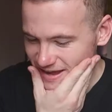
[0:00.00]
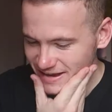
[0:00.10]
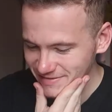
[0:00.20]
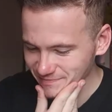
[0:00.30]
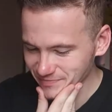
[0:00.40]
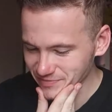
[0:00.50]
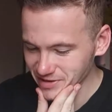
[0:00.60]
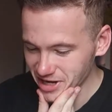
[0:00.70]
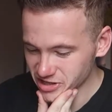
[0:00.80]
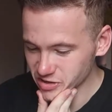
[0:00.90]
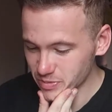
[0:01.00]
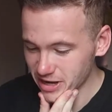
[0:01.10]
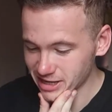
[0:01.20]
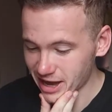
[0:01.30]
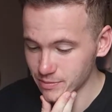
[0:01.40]
then these could be
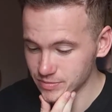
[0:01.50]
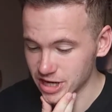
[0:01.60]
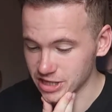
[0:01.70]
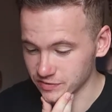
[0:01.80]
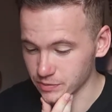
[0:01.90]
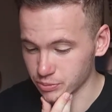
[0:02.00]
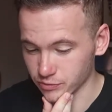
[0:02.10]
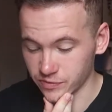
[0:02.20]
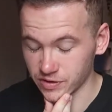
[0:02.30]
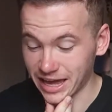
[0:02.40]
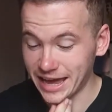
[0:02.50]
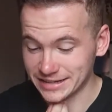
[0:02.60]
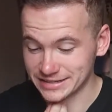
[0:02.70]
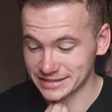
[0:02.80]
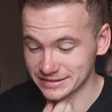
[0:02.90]
a game changer for, for
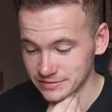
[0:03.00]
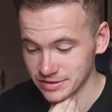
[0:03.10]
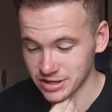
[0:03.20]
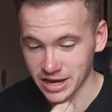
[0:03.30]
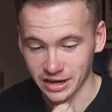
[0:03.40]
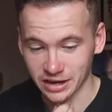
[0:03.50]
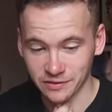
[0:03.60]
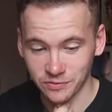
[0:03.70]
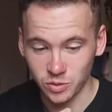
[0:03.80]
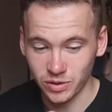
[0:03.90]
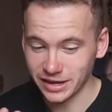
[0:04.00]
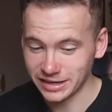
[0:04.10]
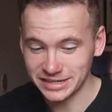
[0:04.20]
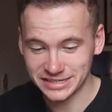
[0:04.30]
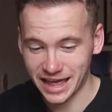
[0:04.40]
gains. You think, if you eat
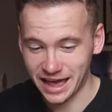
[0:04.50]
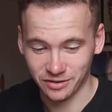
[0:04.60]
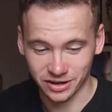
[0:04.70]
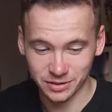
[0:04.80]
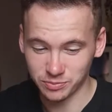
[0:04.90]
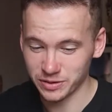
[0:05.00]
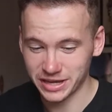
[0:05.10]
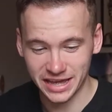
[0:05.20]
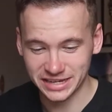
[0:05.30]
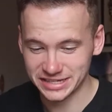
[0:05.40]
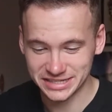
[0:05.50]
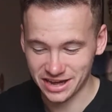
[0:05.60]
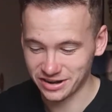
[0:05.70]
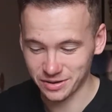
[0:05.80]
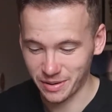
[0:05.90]
these down, I could probably get these
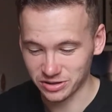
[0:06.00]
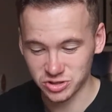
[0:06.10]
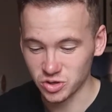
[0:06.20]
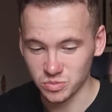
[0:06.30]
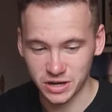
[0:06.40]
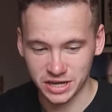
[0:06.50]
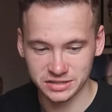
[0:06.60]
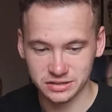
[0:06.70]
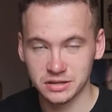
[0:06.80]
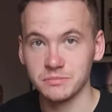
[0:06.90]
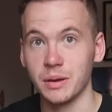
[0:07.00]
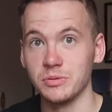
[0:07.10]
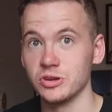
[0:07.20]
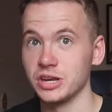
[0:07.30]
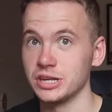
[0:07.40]
down in about two minutes. Maybe
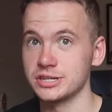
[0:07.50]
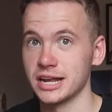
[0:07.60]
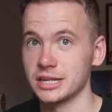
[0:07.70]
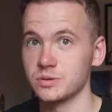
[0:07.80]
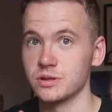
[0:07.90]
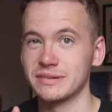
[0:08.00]
do an eating challenge with